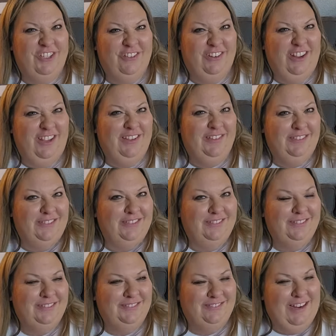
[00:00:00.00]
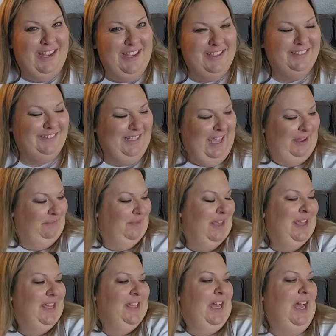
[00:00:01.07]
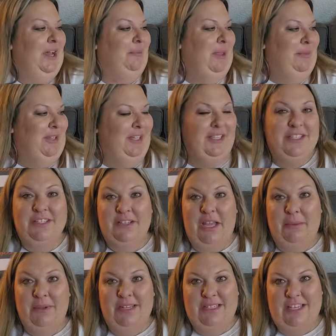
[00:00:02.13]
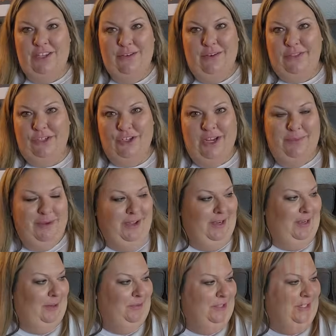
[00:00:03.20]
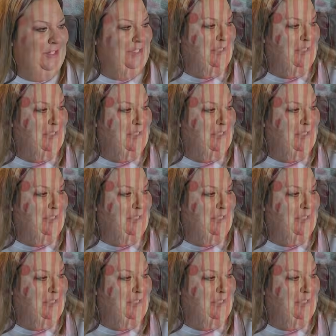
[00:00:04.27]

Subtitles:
good, right? Right? Okay. I'm going to take you off the tripod and I'm just going to